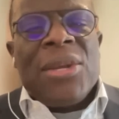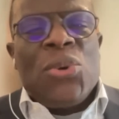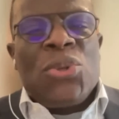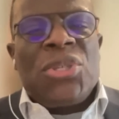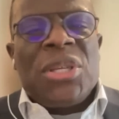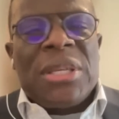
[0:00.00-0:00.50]

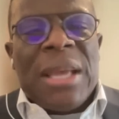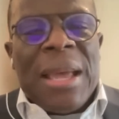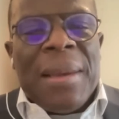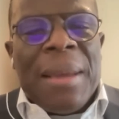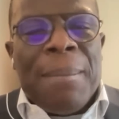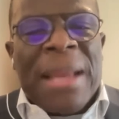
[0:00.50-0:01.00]
who is the
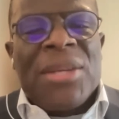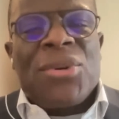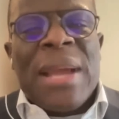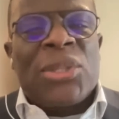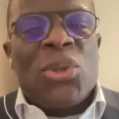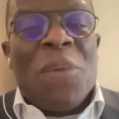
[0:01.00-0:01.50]
managing
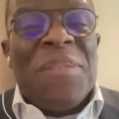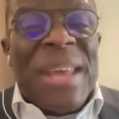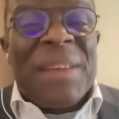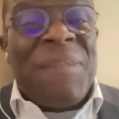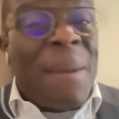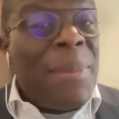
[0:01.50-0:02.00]
director of
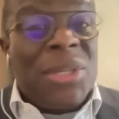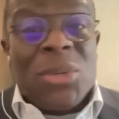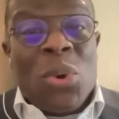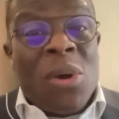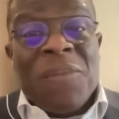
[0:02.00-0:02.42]
Net Pharmacy, one